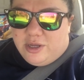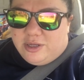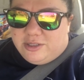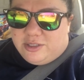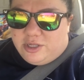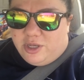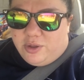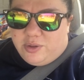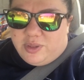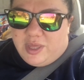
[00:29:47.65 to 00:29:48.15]

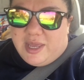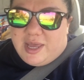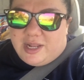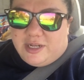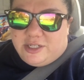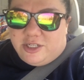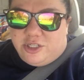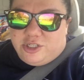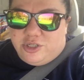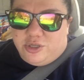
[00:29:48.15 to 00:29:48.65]
So they
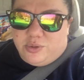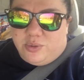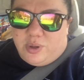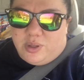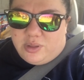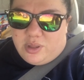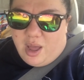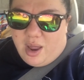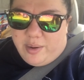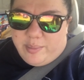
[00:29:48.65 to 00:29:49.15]
got to do
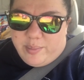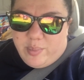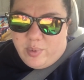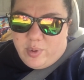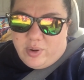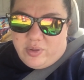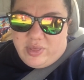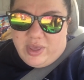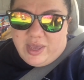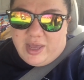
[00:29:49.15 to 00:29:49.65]
a lot
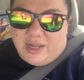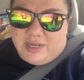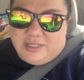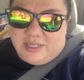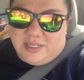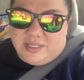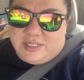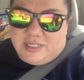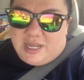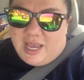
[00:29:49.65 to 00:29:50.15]
more. They got
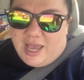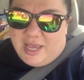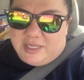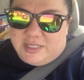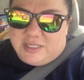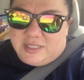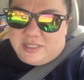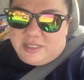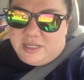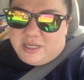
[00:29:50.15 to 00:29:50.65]
to
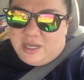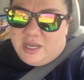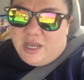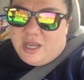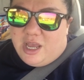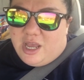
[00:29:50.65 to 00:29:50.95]
test